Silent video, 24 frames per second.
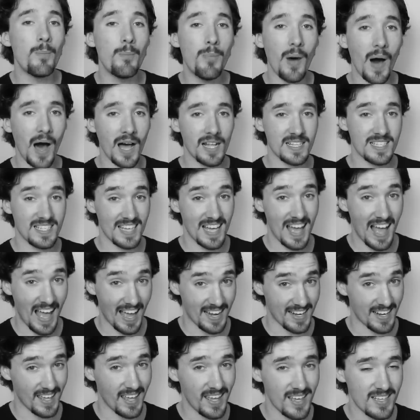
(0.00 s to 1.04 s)
But,
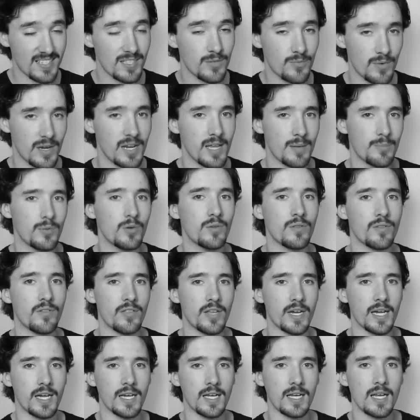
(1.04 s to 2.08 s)
and here's the really important
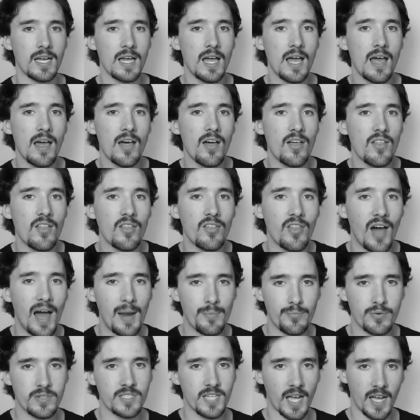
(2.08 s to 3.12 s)
thing,
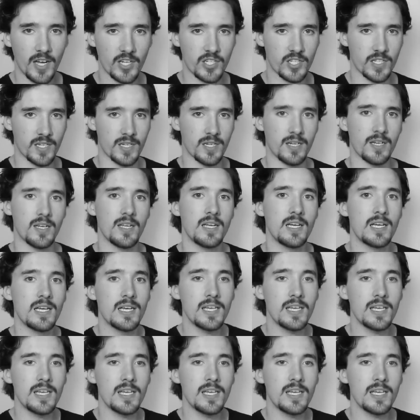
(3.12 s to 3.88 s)
that protection